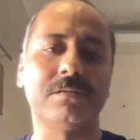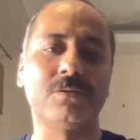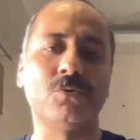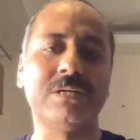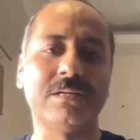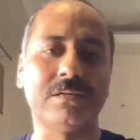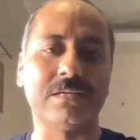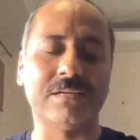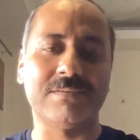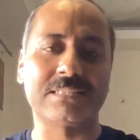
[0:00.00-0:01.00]
good
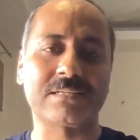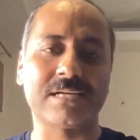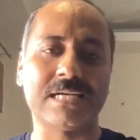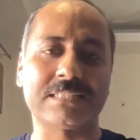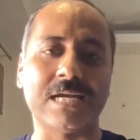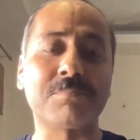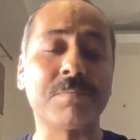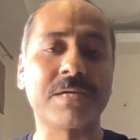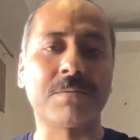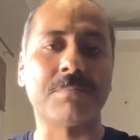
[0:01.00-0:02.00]
investor has helped me
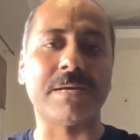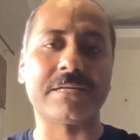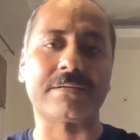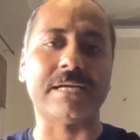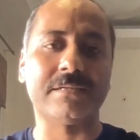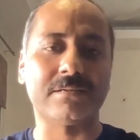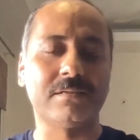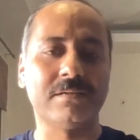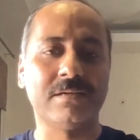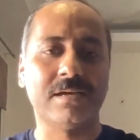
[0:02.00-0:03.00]
become a better writer,
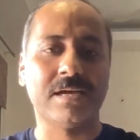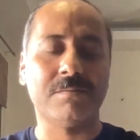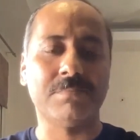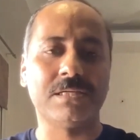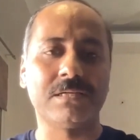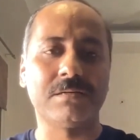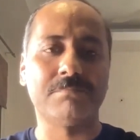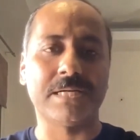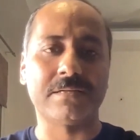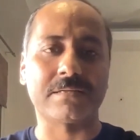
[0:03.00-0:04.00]
and being a
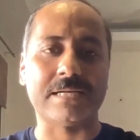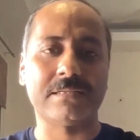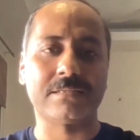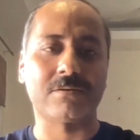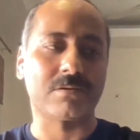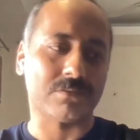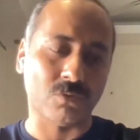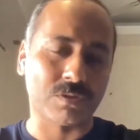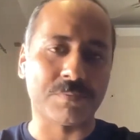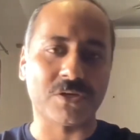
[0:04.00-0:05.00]
better writer or
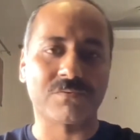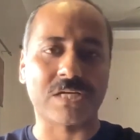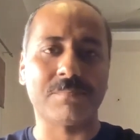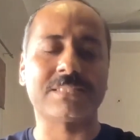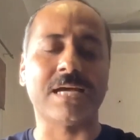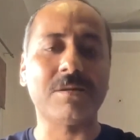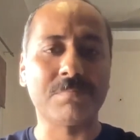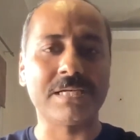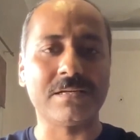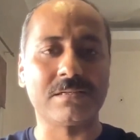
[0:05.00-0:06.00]
over a period of time has helped
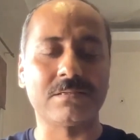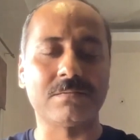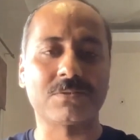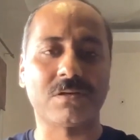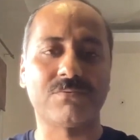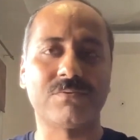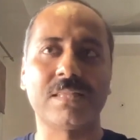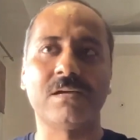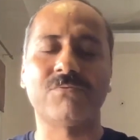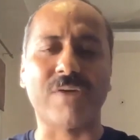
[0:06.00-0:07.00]
me in terms of
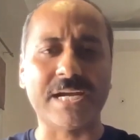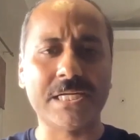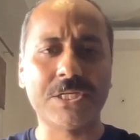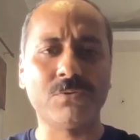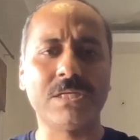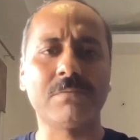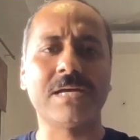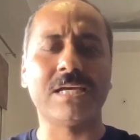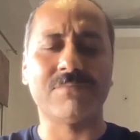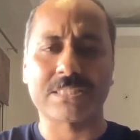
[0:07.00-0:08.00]
fine tuning my
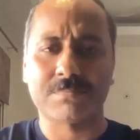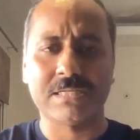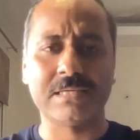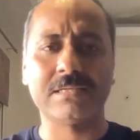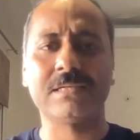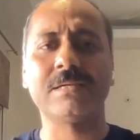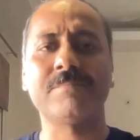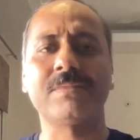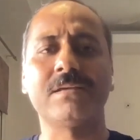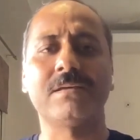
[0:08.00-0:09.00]
investment thinking.
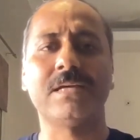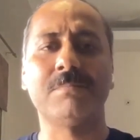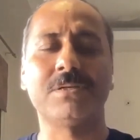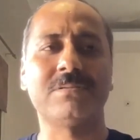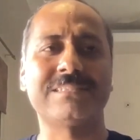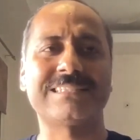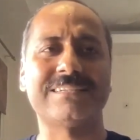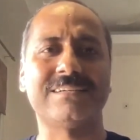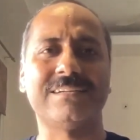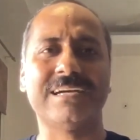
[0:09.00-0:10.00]
Right? Because
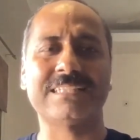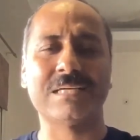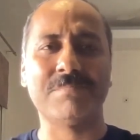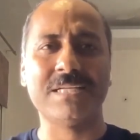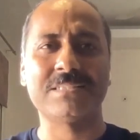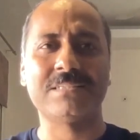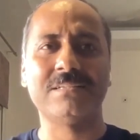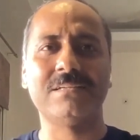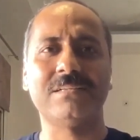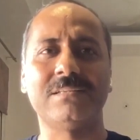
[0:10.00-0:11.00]
as I
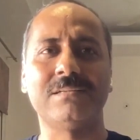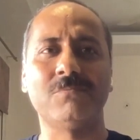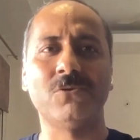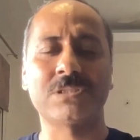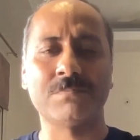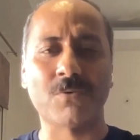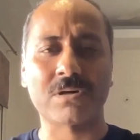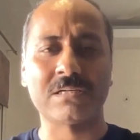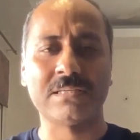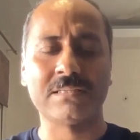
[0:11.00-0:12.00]
mentioned, the most
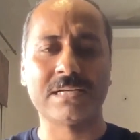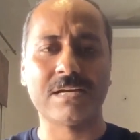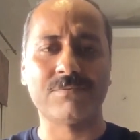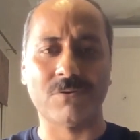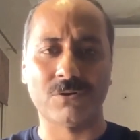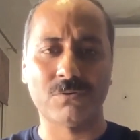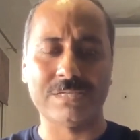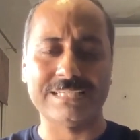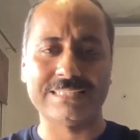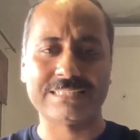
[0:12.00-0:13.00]
important thing that I follow
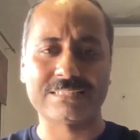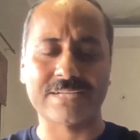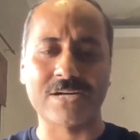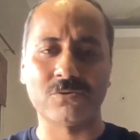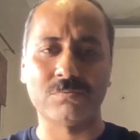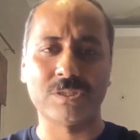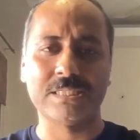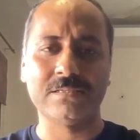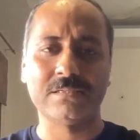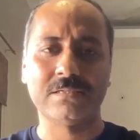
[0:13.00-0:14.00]
is trying to
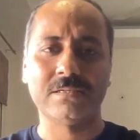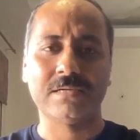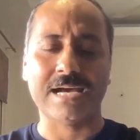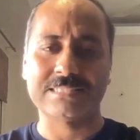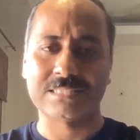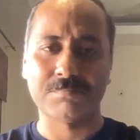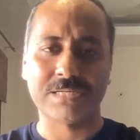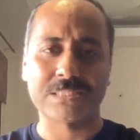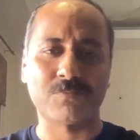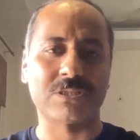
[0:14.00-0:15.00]
be as
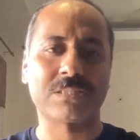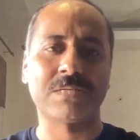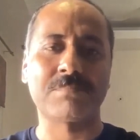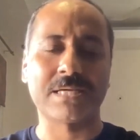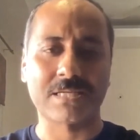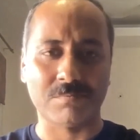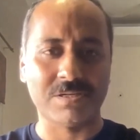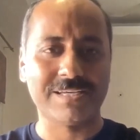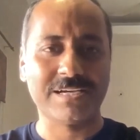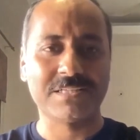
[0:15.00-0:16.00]
simple as possible in my
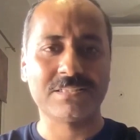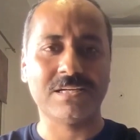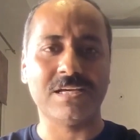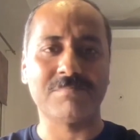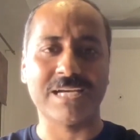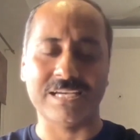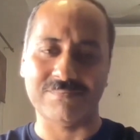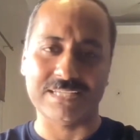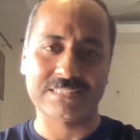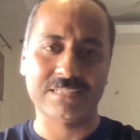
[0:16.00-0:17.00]
communication, in my
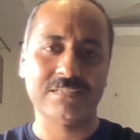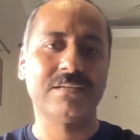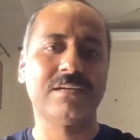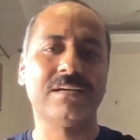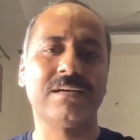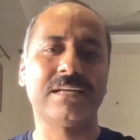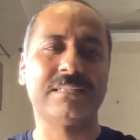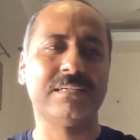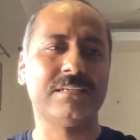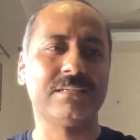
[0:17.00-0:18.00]
investing. And I
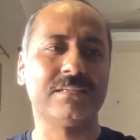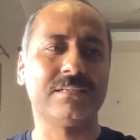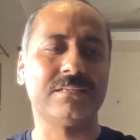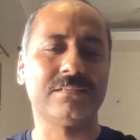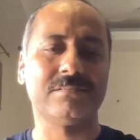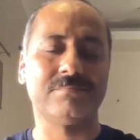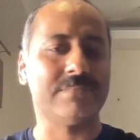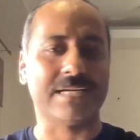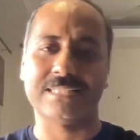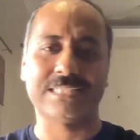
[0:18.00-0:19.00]
think
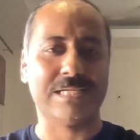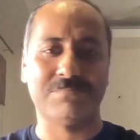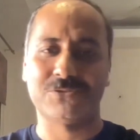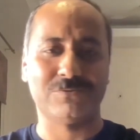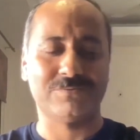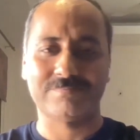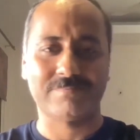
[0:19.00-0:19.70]
that has helped. So